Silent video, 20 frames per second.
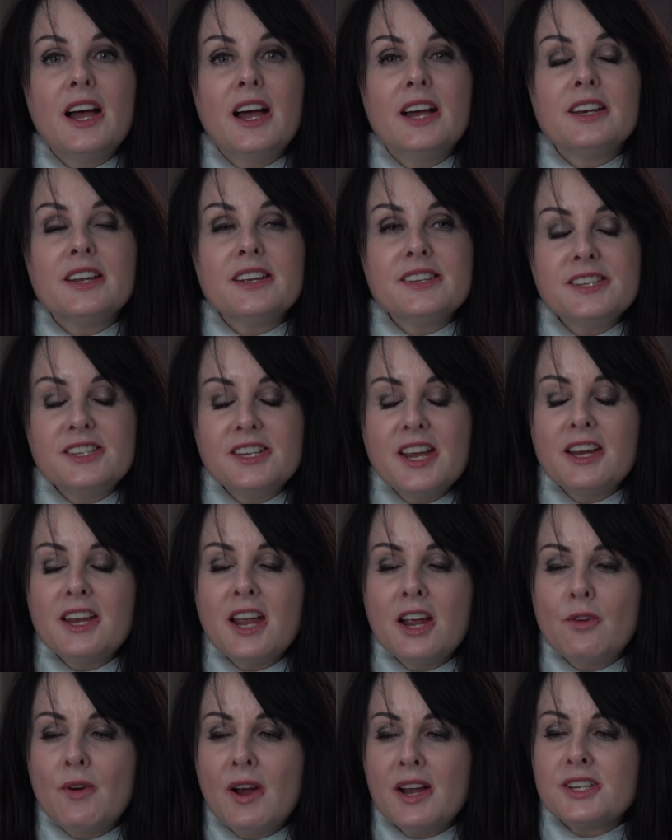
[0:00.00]
And I said,
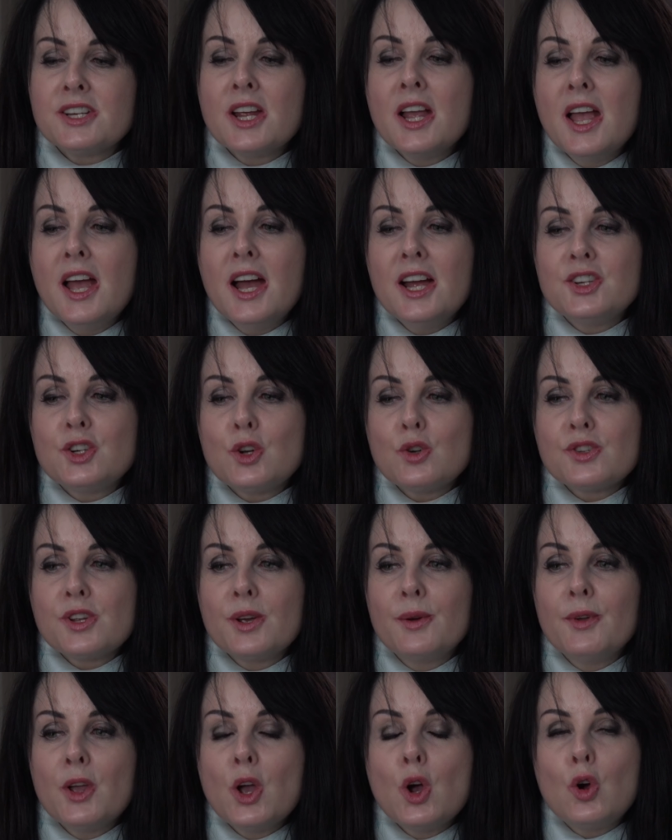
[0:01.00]
yeah, yeah, Grant. And she
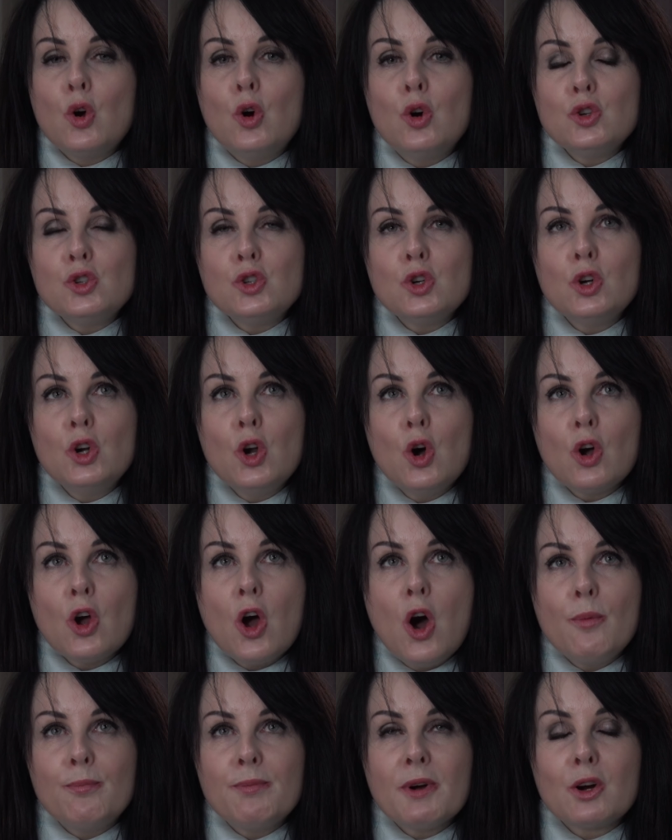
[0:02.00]
goes, could you
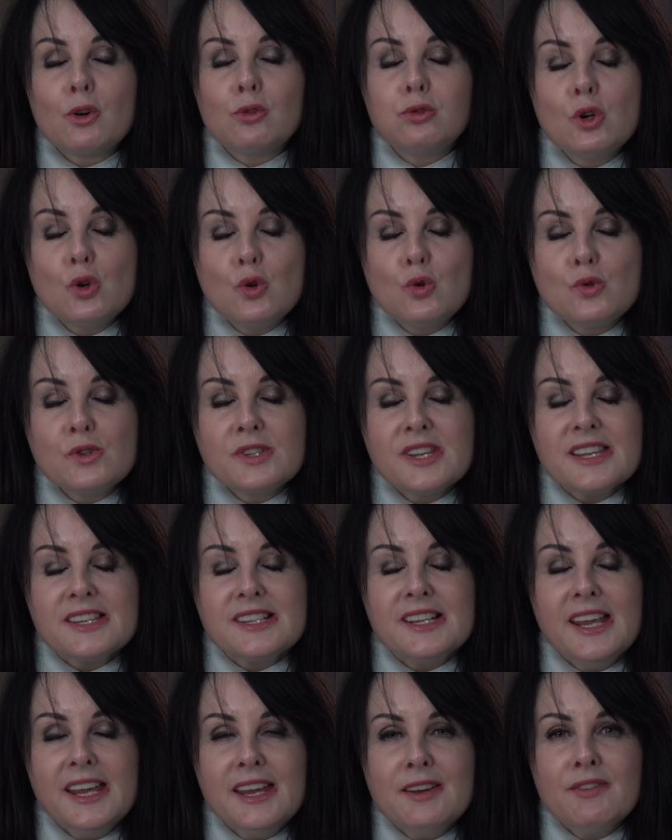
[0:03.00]
look up cruise
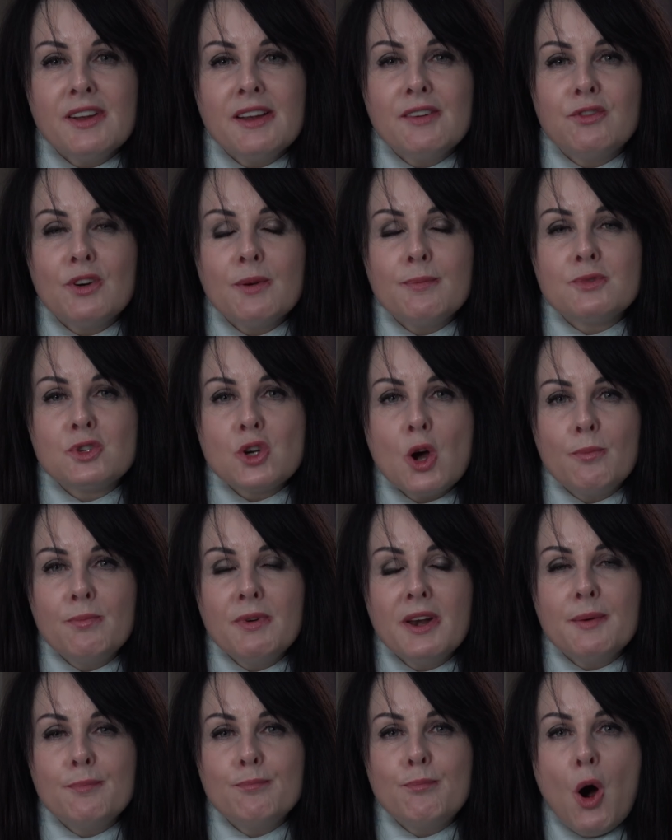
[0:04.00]
is leaving from
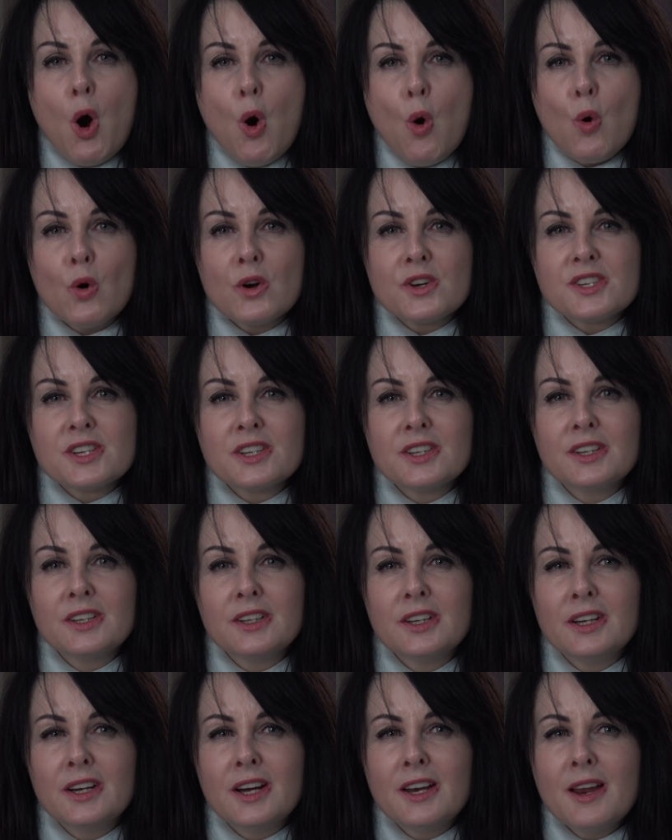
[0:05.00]
Dublin port?
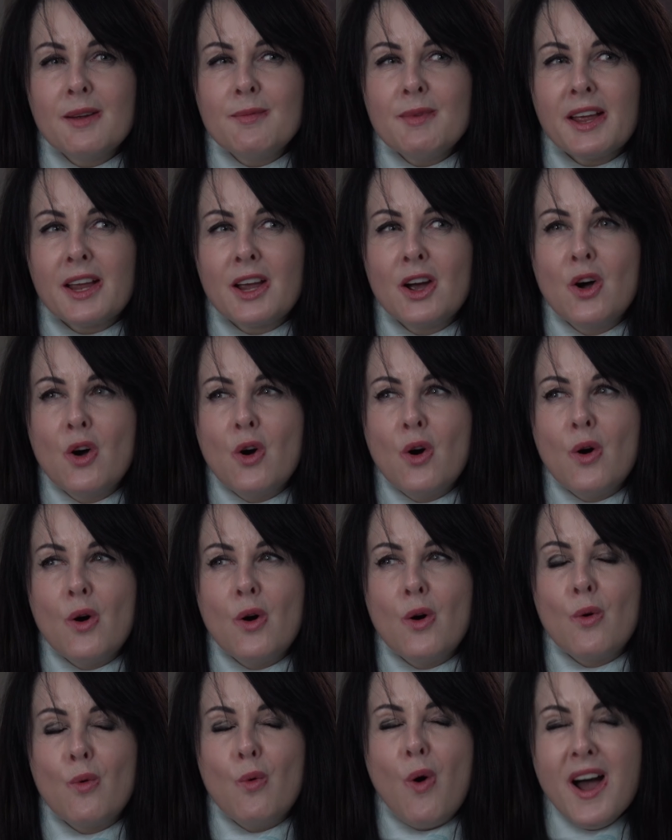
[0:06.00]
And I'm like,
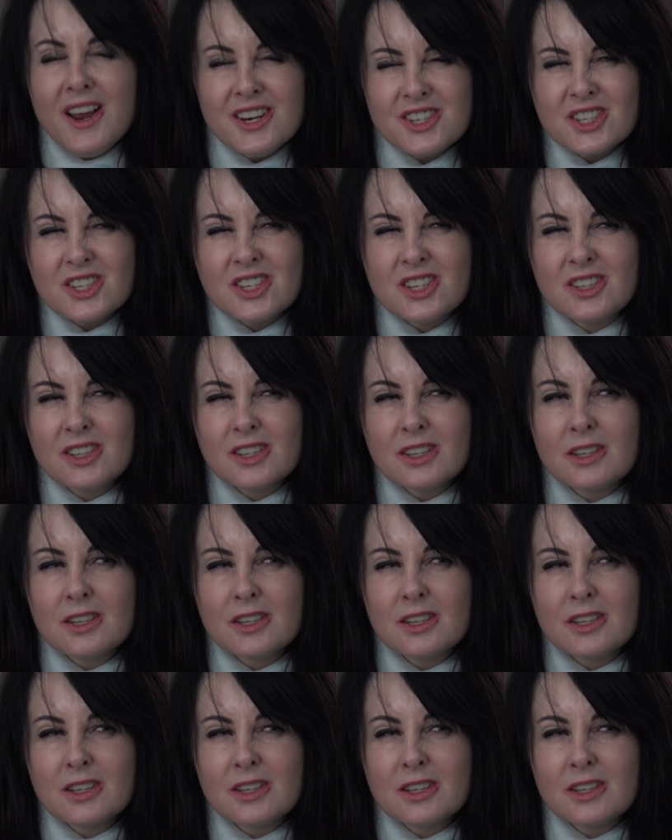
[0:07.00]
what?